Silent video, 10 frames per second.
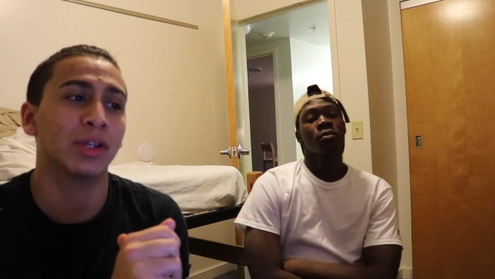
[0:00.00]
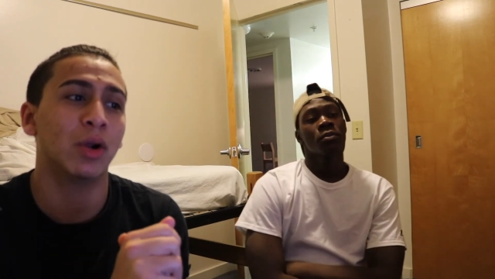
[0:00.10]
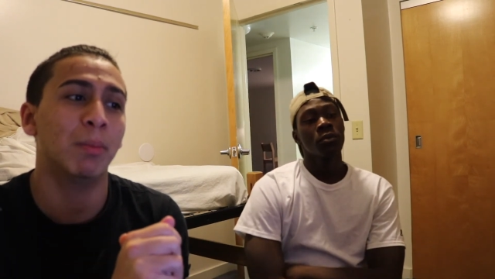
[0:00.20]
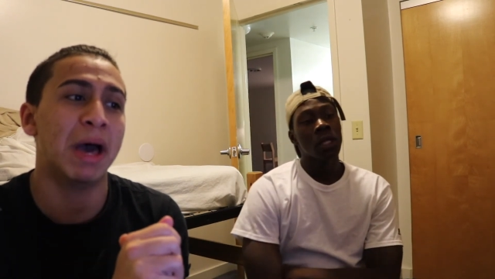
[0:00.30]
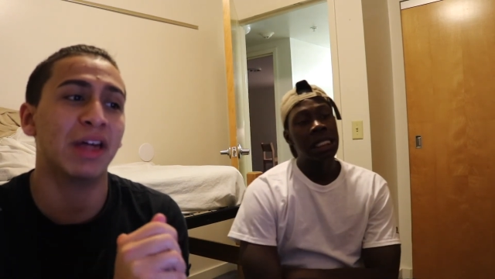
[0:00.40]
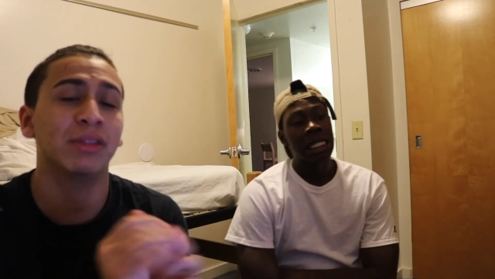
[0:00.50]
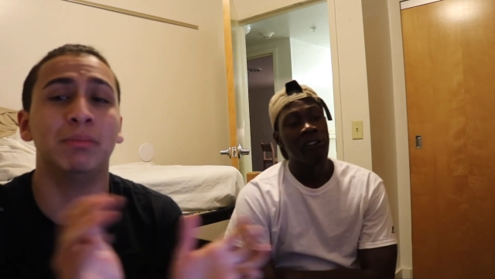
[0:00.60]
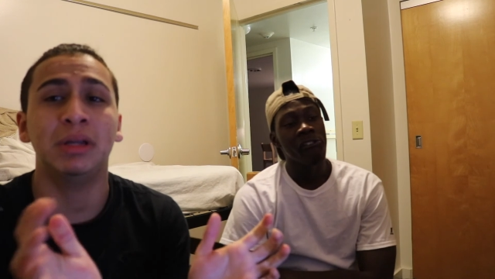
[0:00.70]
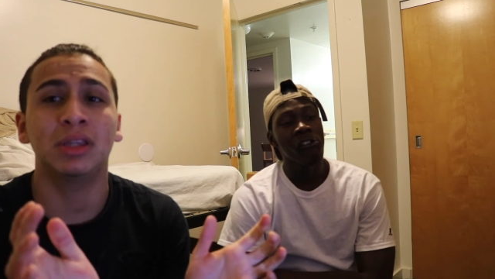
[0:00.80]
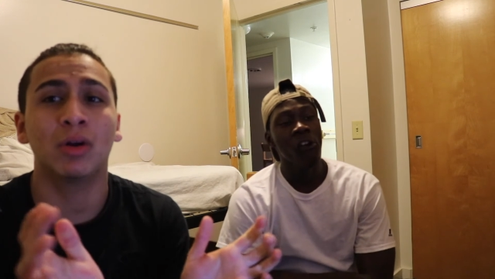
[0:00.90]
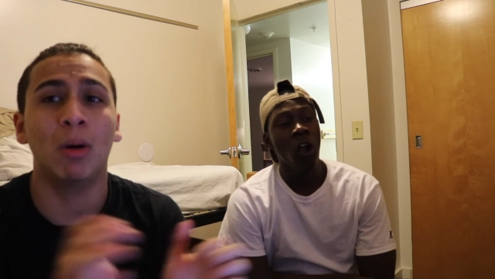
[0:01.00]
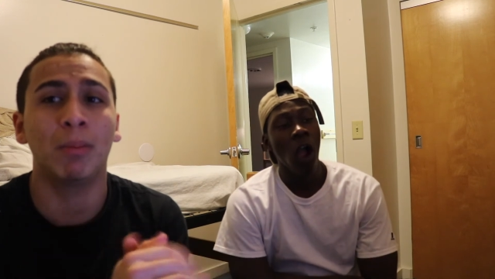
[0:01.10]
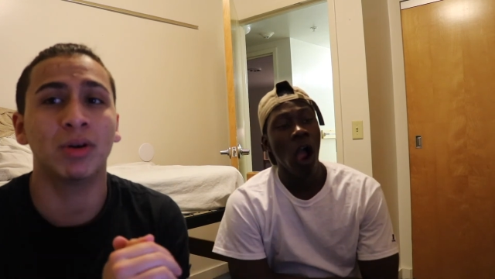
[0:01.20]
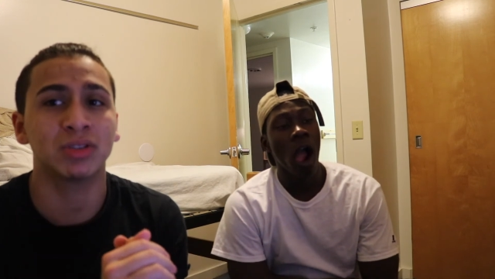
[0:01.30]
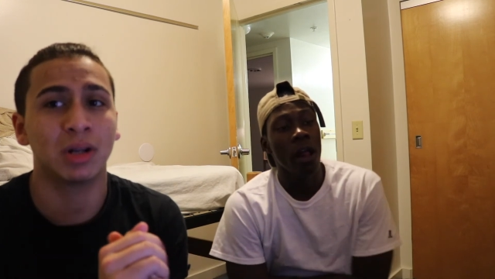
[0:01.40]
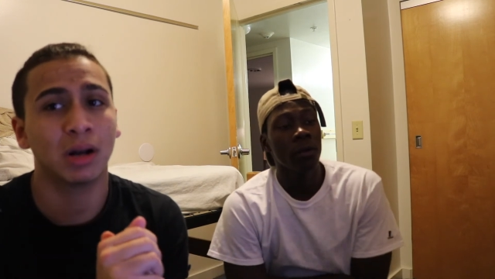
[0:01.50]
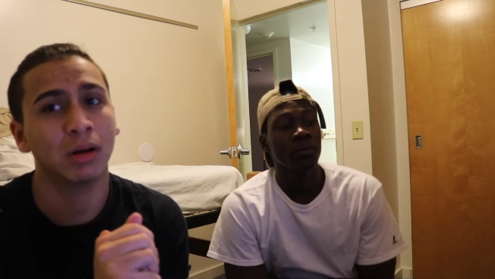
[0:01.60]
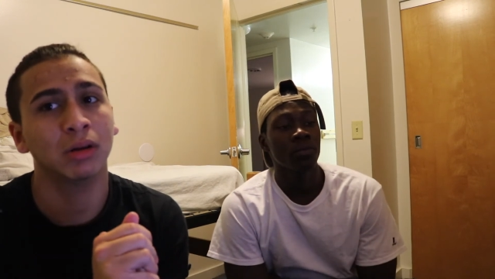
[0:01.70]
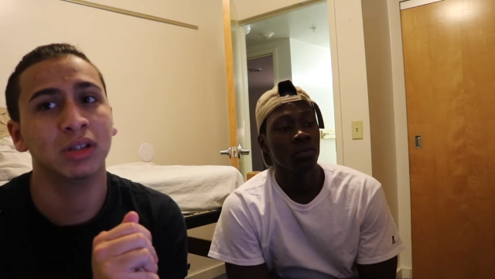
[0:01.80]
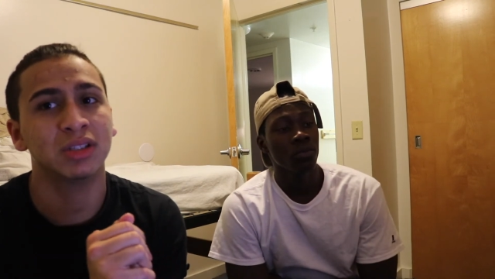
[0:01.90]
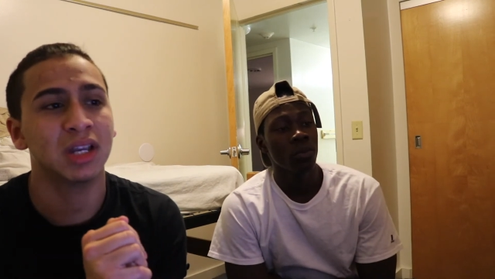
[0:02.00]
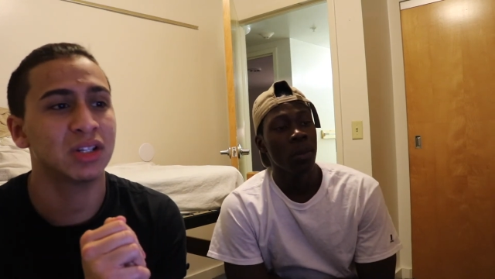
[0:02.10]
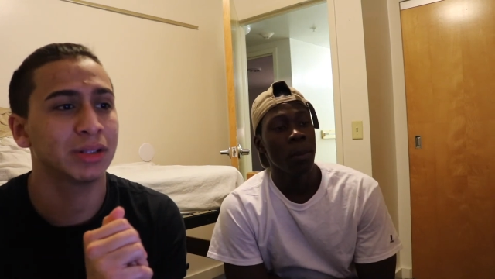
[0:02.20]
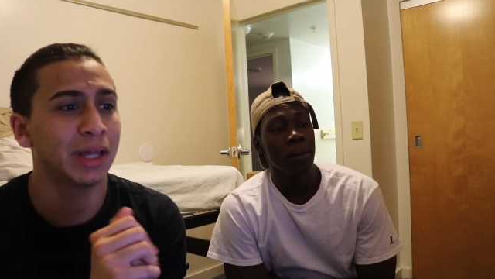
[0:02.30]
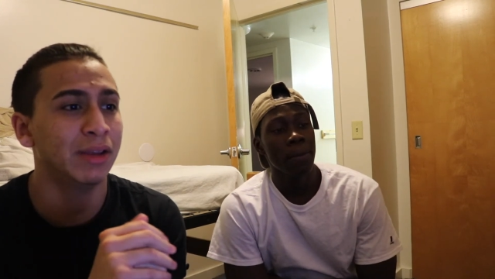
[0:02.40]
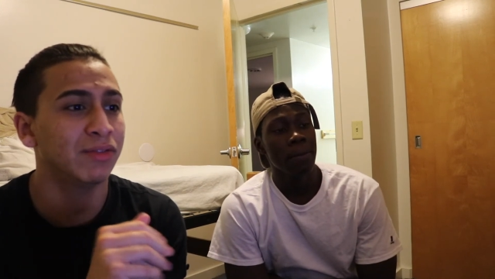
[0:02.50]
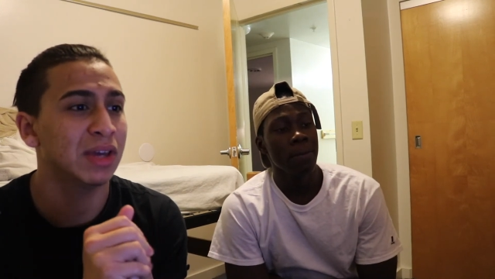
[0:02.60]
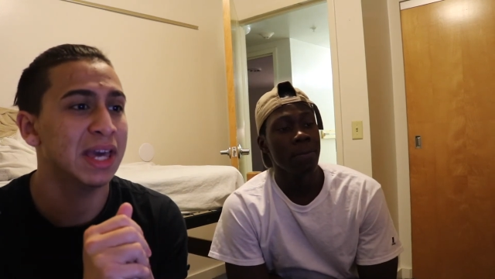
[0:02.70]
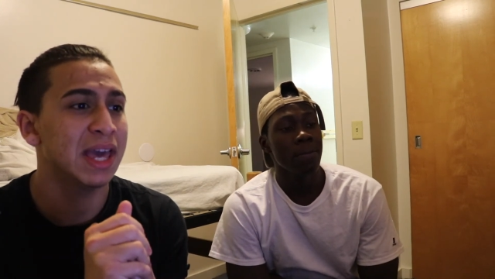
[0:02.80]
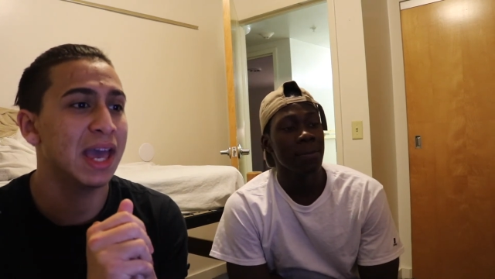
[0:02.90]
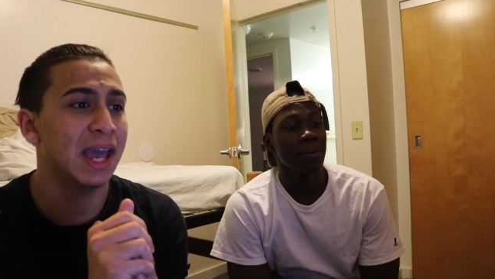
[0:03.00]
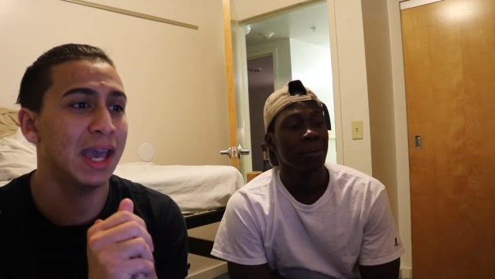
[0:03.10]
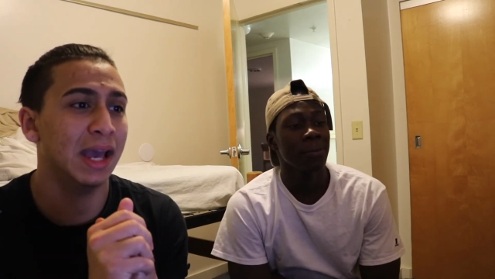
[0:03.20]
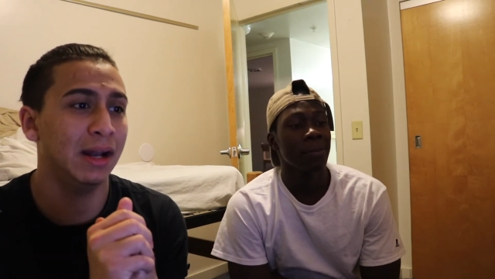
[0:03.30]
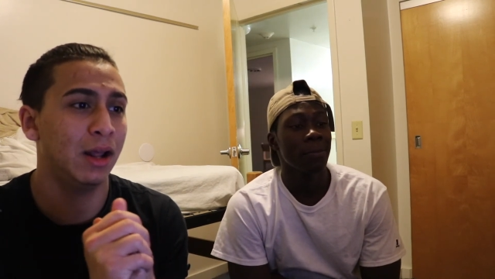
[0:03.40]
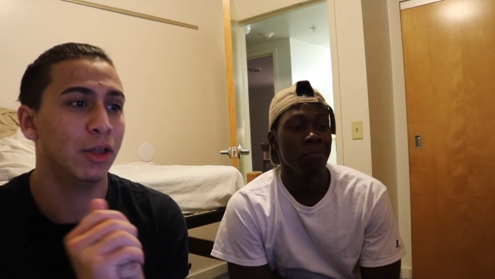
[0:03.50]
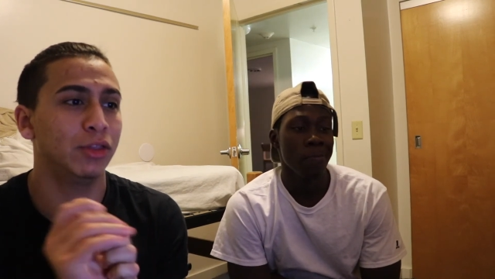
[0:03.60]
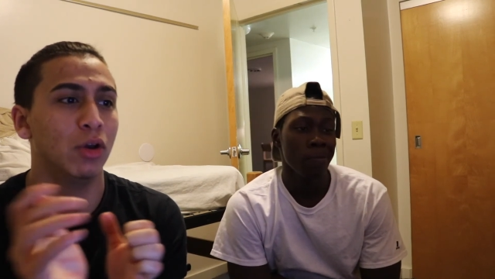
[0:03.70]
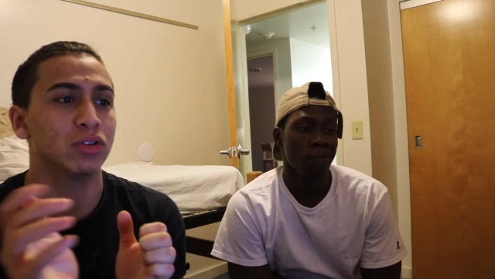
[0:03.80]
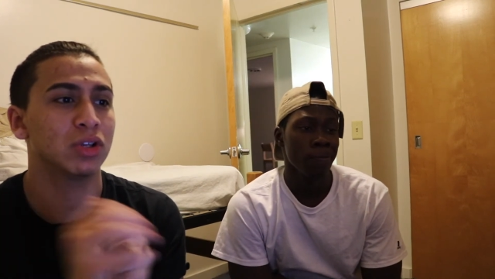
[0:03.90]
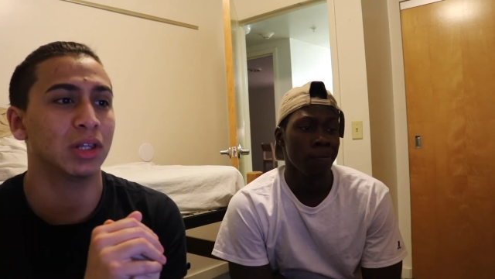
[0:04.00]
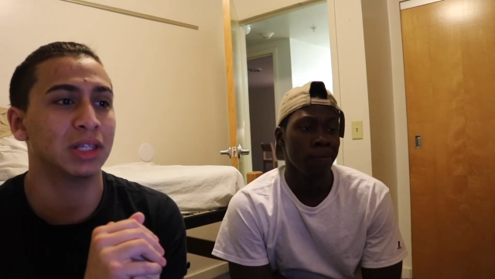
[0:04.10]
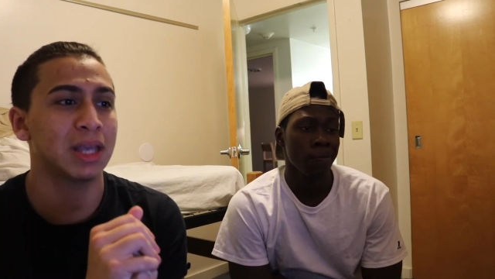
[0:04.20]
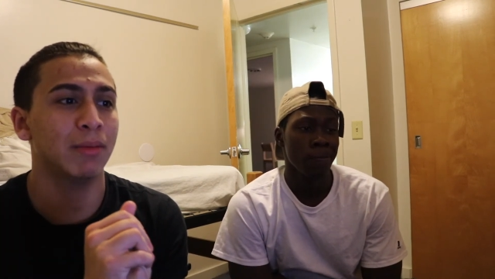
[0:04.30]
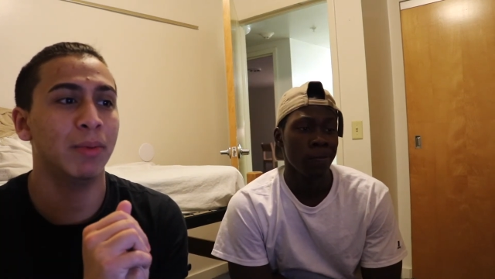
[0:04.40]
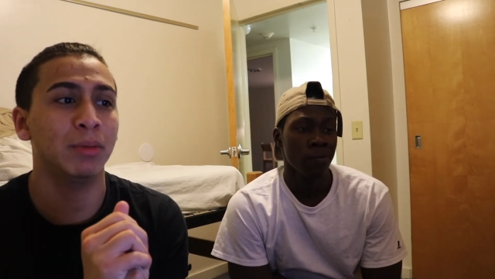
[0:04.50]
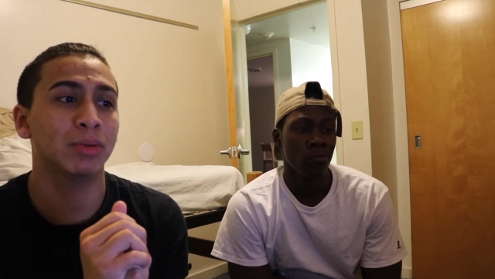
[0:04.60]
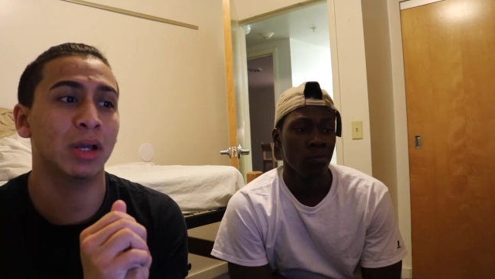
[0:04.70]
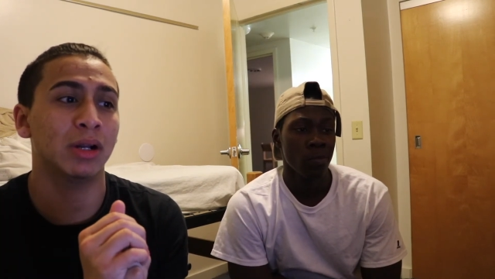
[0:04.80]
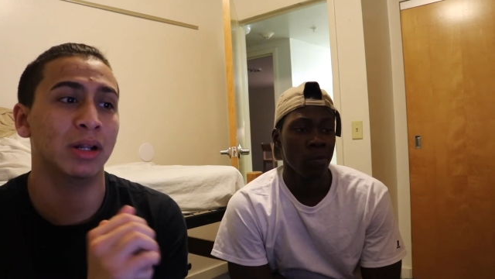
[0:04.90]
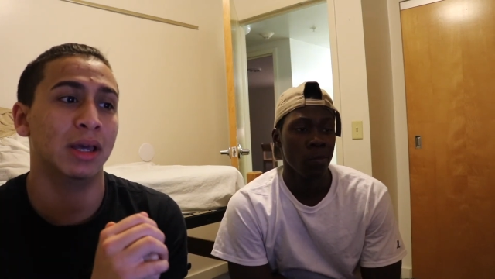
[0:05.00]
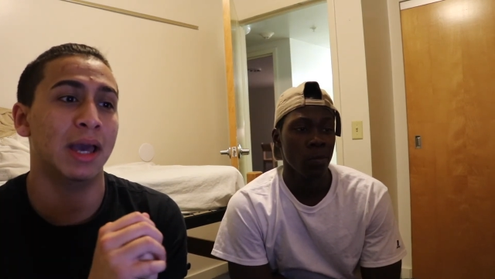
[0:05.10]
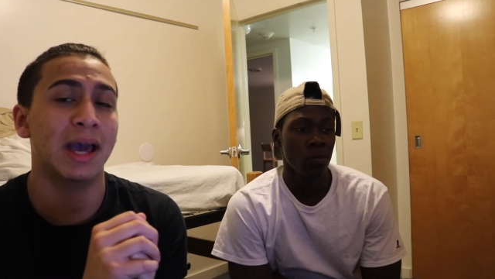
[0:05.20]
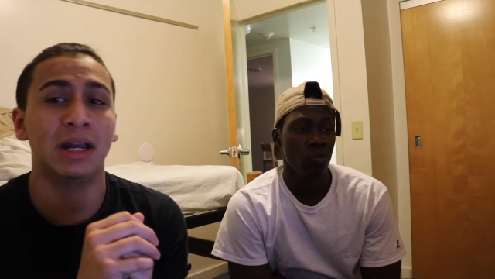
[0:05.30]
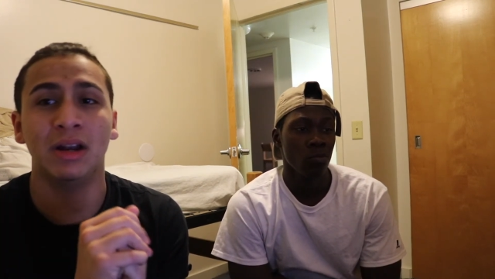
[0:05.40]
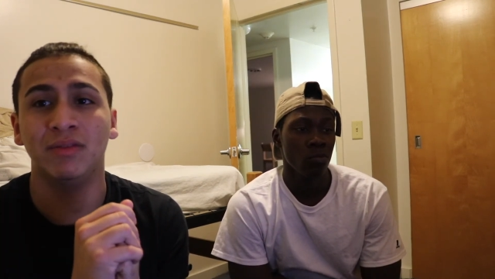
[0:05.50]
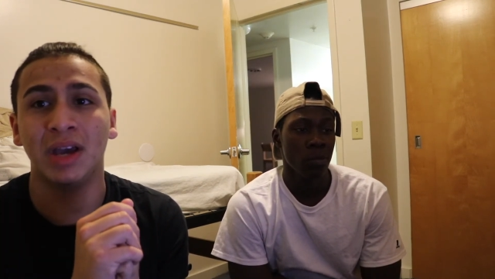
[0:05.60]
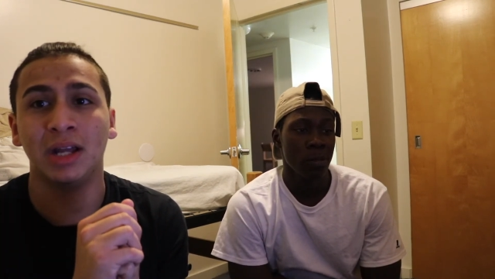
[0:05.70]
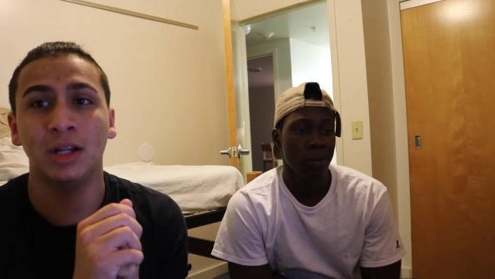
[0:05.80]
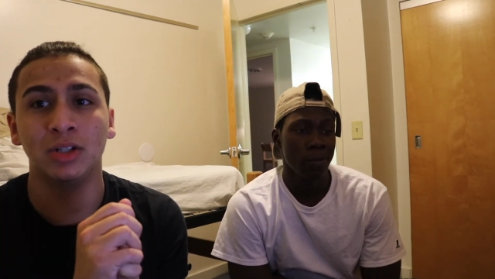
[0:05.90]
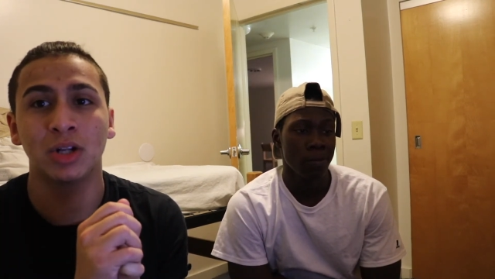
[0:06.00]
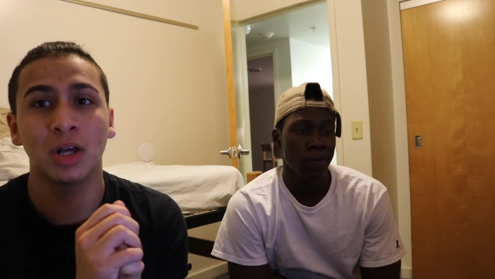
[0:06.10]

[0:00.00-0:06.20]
Speaker 1: their own path and be their own person at an early stage in life, and those are the type of people that are at an advantage.